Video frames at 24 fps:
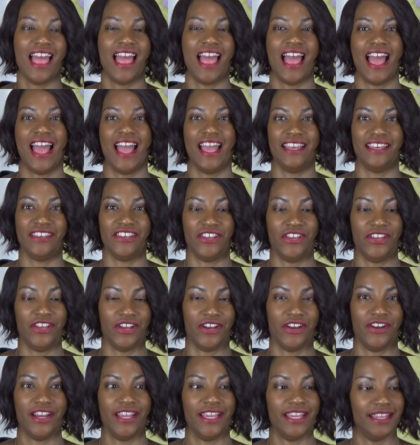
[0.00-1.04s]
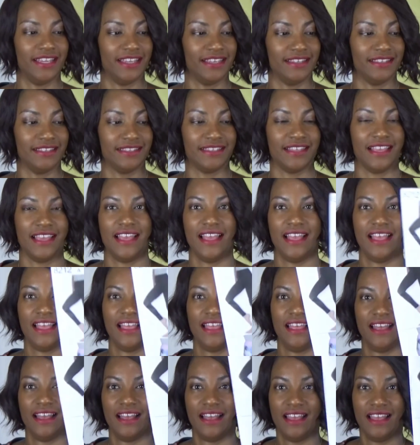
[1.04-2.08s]
And here is
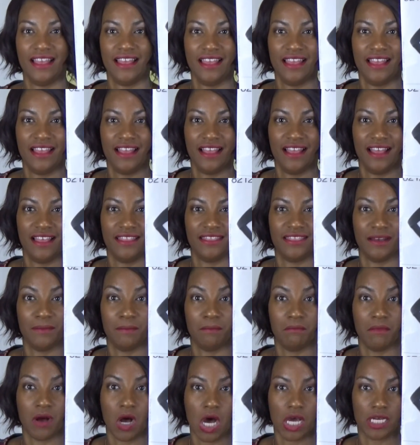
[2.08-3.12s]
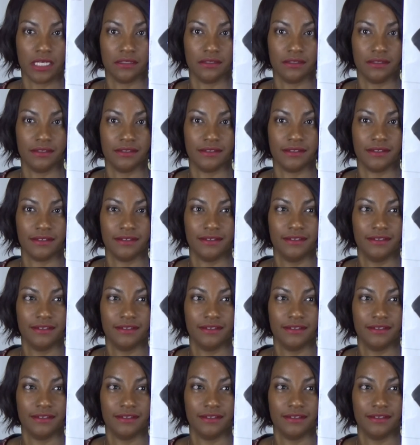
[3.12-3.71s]
the modeled